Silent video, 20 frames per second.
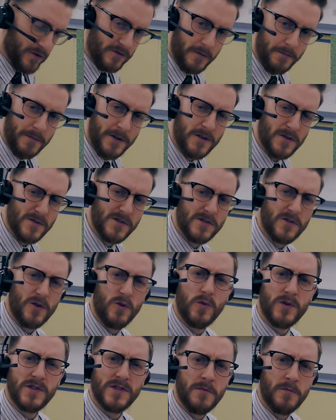appears. It's
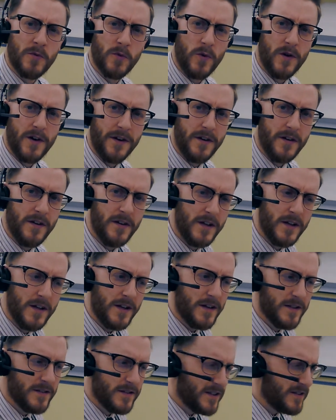always number 1.
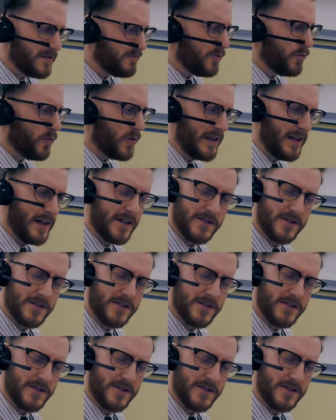So that gives me one less